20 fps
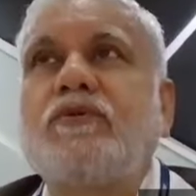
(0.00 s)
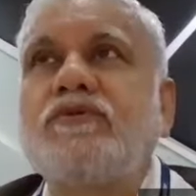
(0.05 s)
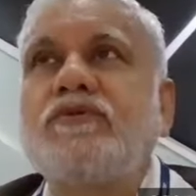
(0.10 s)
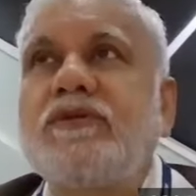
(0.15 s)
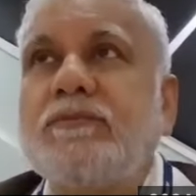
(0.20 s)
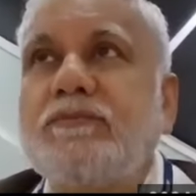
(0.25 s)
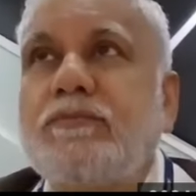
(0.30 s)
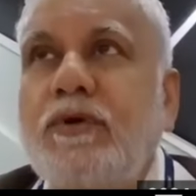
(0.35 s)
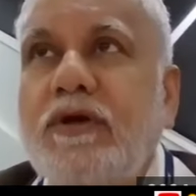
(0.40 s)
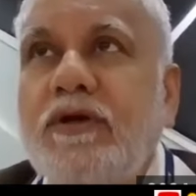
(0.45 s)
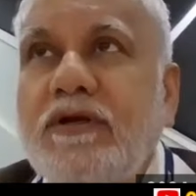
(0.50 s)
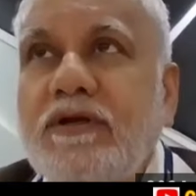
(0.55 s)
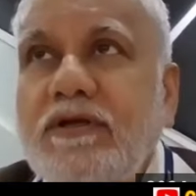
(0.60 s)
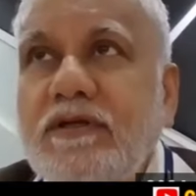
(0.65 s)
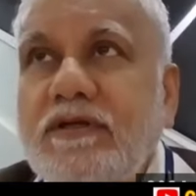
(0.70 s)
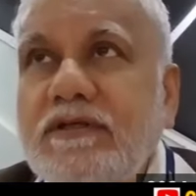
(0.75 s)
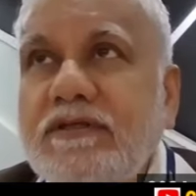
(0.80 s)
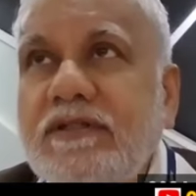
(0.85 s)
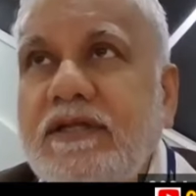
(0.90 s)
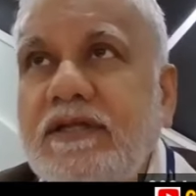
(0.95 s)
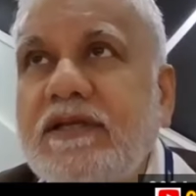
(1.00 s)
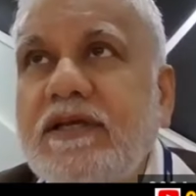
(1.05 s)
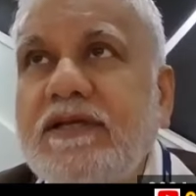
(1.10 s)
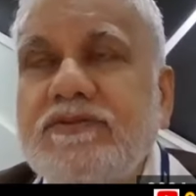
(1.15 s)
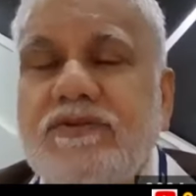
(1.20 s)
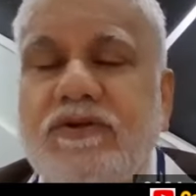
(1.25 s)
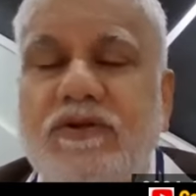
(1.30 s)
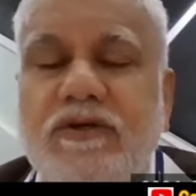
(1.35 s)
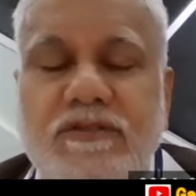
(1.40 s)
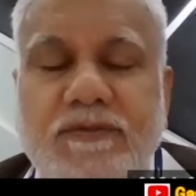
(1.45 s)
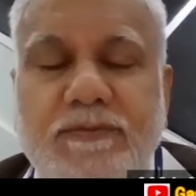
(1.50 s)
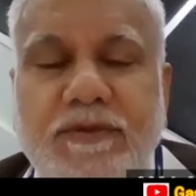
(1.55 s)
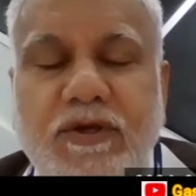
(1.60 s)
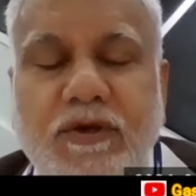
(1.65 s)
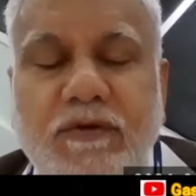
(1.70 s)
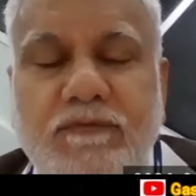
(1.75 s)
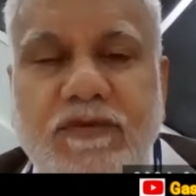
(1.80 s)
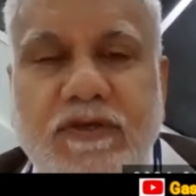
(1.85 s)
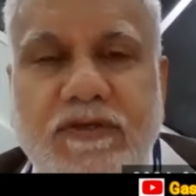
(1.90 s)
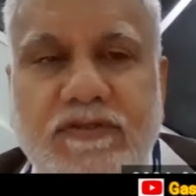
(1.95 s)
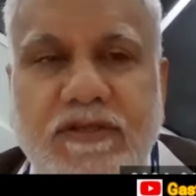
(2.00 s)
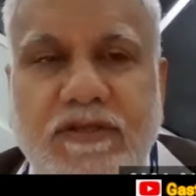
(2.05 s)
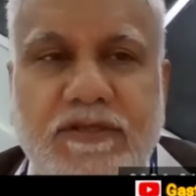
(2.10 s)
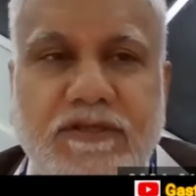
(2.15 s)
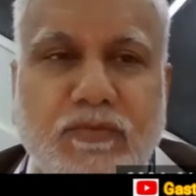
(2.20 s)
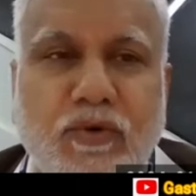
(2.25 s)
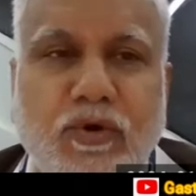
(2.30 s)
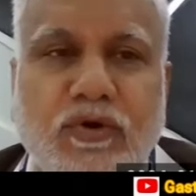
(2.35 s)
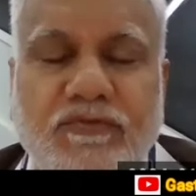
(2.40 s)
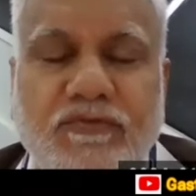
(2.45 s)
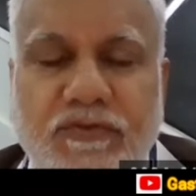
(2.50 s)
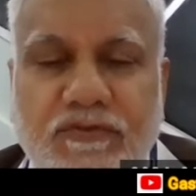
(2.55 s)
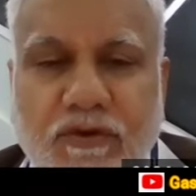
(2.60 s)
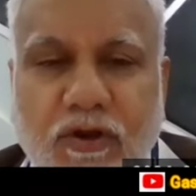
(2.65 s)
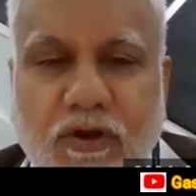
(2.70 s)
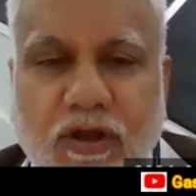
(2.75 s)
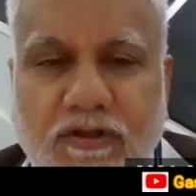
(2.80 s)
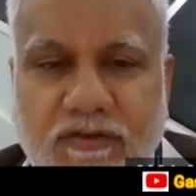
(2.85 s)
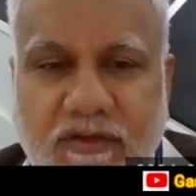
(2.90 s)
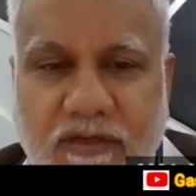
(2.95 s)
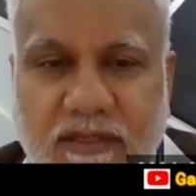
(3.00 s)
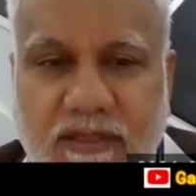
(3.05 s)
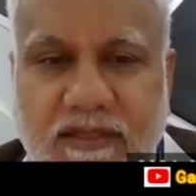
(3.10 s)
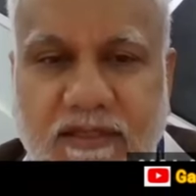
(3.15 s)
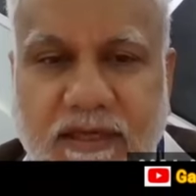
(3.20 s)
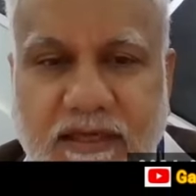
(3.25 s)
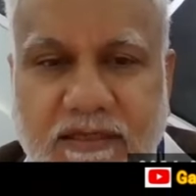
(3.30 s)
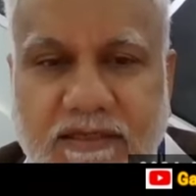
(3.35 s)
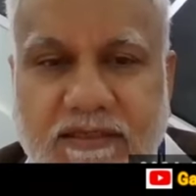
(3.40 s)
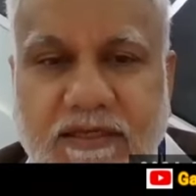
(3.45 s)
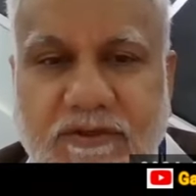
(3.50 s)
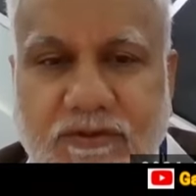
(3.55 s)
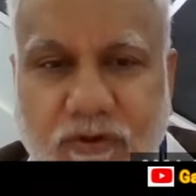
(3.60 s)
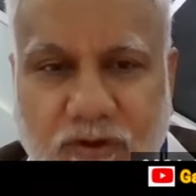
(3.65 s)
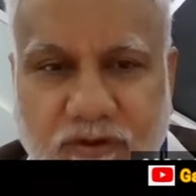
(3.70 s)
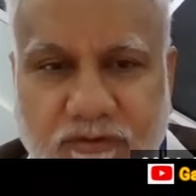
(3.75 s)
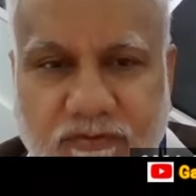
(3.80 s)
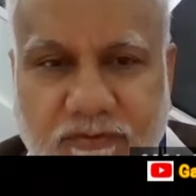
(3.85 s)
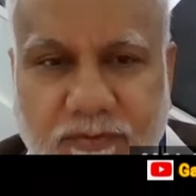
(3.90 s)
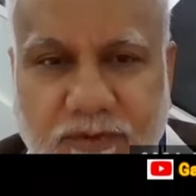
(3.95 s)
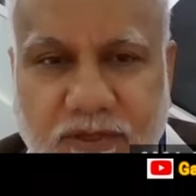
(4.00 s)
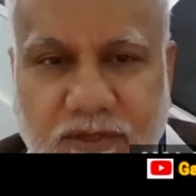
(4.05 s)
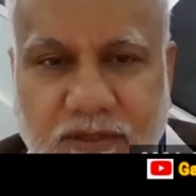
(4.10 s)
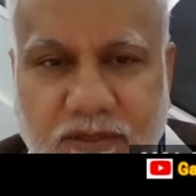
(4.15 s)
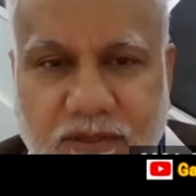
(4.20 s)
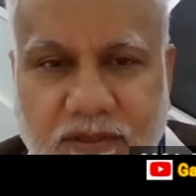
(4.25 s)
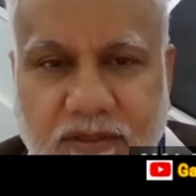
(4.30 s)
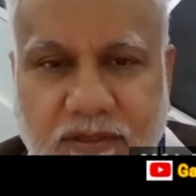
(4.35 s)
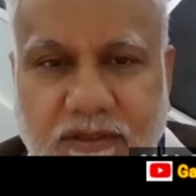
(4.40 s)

Most important is that gastrostomy obviously is more physiological than jejunostomy,